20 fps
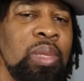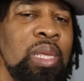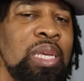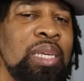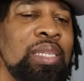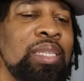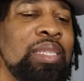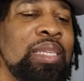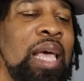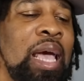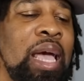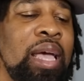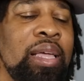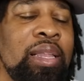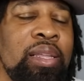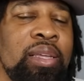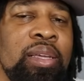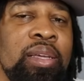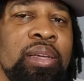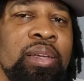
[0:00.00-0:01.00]

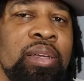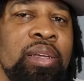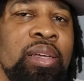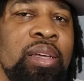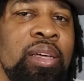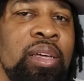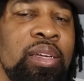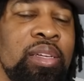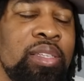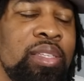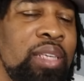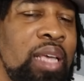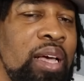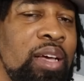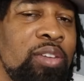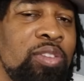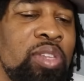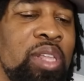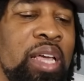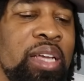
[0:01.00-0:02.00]
Exactly.
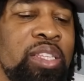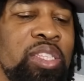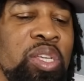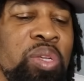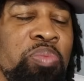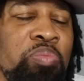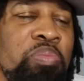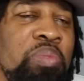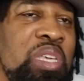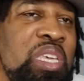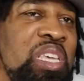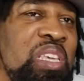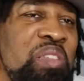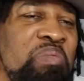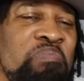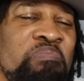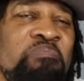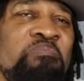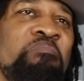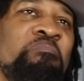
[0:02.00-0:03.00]
Sounds like, to
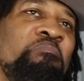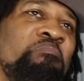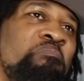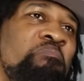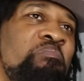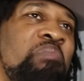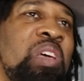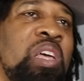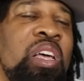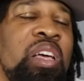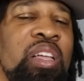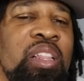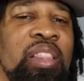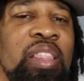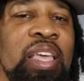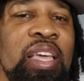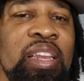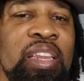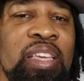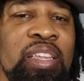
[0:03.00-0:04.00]
me,
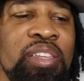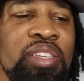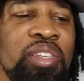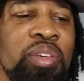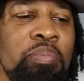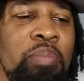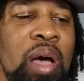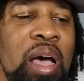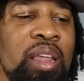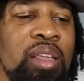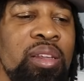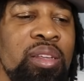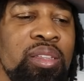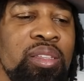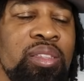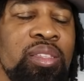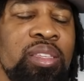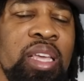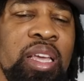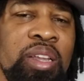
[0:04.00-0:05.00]
they needed somebody
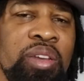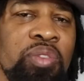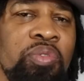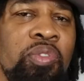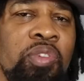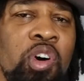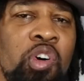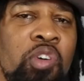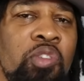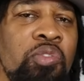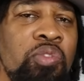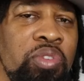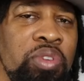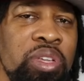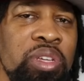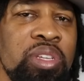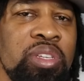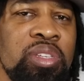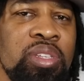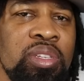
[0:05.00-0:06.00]
to take the fall for
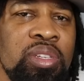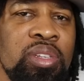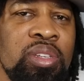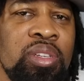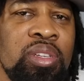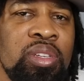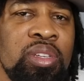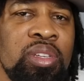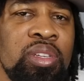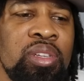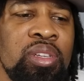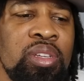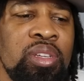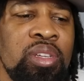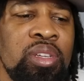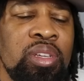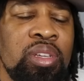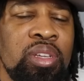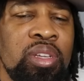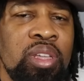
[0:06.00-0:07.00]
this.
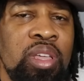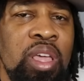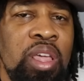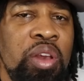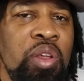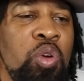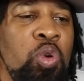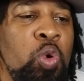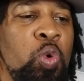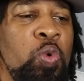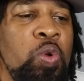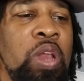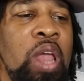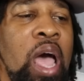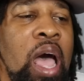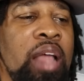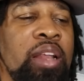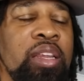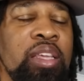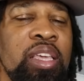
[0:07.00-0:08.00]
And who
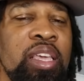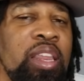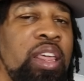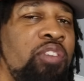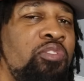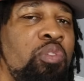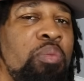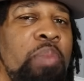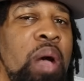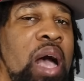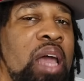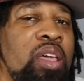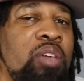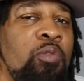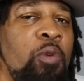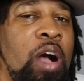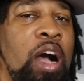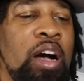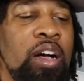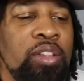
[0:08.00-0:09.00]
not to get everybody
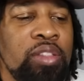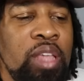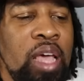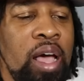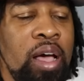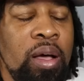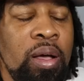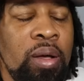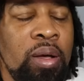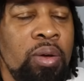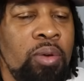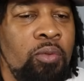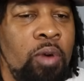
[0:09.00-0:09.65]
riled up